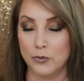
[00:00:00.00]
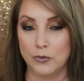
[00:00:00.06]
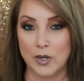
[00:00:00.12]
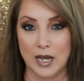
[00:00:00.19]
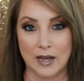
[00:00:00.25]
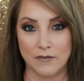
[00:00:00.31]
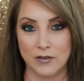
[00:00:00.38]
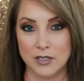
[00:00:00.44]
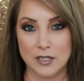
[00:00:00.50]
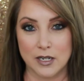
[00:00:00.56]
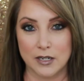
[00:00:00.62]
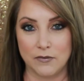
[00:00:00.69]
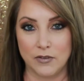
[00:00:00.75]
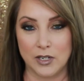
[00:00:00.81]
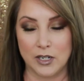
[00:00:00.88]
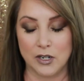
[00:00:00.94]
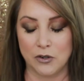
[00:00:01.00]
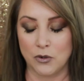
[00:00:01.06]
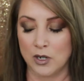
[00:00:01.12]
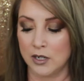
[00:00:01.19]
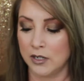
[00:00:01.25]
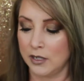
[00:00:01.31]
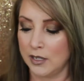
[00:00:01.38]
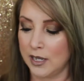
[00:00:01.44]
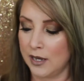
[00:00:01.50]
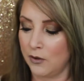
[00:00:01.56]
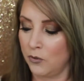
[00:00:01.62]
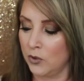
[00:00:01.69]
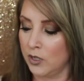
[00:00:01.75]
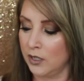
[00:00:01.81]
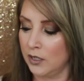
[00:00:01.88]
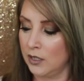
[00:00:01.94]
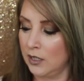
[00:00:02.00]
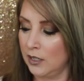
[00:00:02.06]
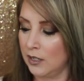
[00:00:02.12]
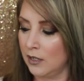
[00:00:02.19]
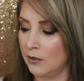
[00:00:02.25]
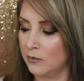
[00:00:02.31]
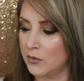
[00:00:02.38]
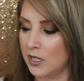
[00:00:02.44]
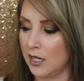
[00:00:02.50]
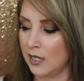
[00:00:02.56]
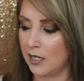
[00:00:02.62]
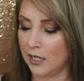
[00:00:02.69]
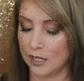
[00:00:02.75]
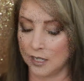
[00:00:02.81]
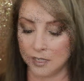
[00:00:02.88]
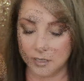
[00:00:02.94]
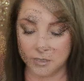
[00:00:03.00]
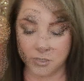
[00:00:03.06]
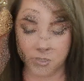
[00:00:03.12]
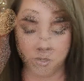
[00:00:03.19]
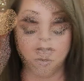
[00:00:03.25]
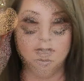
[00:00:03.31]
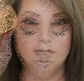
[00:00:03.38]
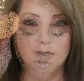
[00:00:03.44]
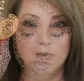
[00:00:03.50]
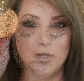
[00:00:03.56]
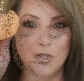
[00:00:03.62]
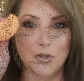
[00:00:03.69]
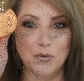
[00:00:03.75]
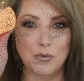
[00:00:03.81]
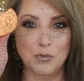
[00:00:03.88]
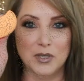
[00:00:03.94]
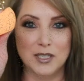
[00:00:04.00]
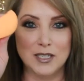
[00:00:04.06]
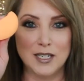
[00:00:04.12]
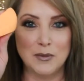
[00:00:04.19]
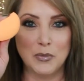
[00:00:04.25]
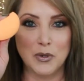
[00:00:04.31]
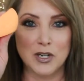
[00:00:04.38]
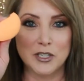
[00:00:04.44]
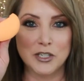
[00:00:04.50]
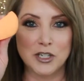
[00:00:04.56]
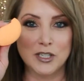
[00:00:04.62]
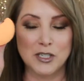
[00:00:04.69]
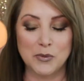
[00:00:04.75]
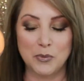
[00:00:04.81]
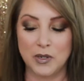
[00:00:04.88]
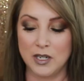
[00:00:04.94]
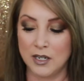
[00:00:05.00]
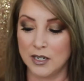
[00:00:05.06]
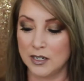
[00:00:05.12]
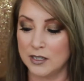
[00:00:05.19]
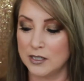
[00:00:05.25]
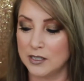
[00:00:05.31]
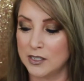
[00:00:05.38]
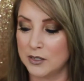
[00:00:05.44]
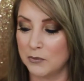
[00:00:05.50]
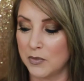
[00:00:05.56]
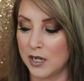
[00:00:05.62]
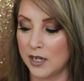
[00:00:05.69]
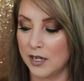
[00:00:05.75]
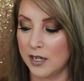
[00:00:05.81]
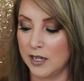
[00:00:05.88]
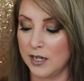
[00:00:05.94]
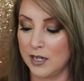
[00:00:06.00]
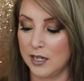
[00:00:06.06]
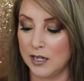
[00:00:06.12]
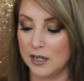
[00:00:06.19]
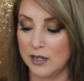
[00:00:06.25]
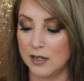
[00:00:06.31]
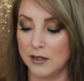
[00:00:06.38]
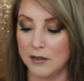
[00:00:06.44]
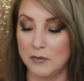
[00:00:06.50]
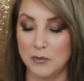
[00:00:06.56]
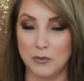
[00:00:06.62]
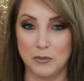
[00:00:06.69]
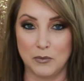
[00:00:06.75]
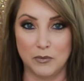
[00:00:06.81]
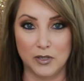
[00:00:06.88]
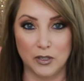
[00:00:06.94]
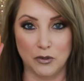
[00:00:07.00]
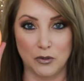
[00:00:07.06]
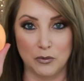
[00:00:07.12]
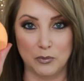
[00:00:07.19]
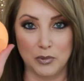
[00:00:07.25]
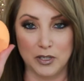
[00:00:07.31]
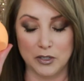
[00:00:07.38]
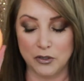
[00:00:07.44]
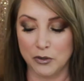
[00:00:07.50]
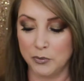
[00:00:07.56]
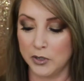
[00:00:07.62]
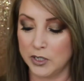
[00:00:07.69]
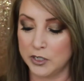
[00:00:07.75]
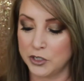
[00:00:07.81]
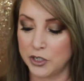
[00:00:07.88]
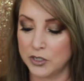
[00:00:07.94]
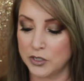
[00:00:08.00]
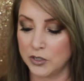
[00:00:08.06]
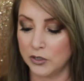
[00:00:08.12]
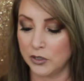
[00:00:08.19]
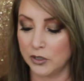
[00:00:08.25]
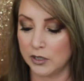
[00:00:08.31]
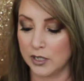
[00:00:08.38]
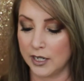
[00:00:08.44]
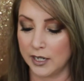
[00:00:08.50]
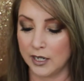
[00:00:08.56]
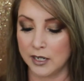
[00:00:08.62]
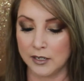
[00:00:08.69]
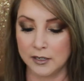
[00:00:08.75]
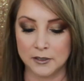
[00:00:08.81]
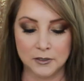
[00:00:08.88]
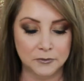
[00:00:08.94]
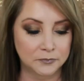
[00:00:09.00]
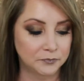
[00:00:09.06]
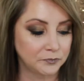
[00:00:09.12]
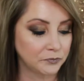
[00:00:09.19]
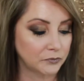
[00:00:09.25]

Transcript: Haven't done a video on that one, updating I it, did get so some we'll new see. blendy brushes because my um, little blender brushes look like hell.